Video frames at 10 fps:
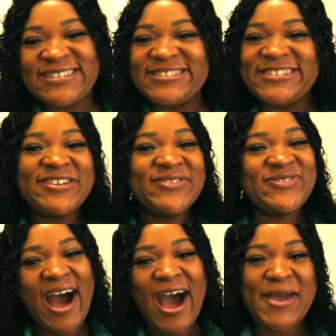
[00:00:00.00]
little
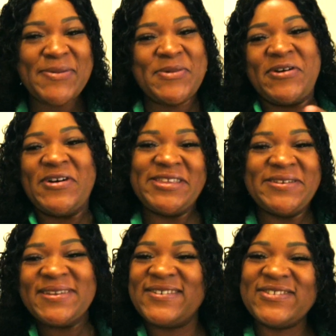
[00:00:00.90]
vibe going, you
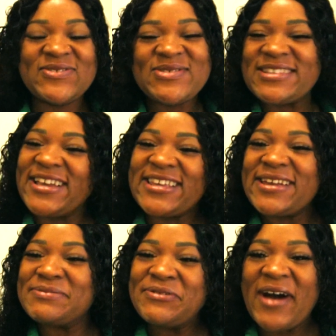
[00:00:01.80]
know what I'm saying?
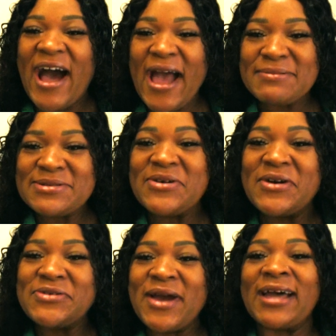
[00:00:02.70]
Keep the vibes going.
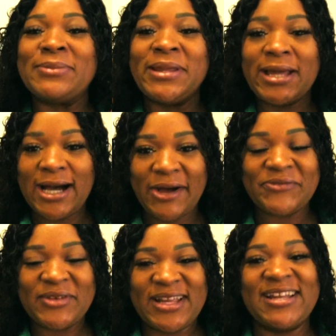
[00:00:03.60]
You got to be
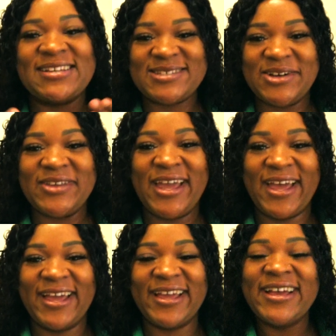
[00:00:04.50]
confident. It's
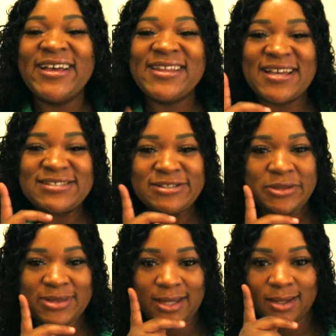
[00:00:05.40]
okay. That's the
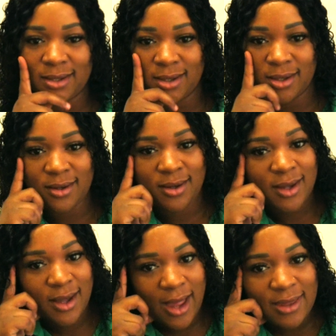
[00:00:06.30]
thinker.
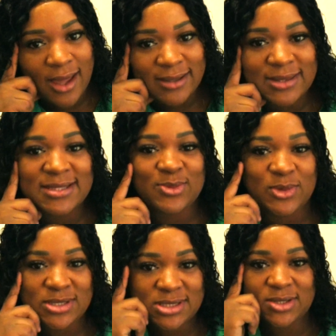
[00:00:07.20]
I like this
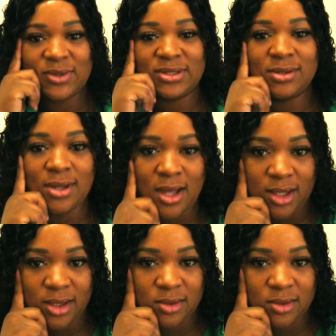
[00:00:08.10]
one too when you're like,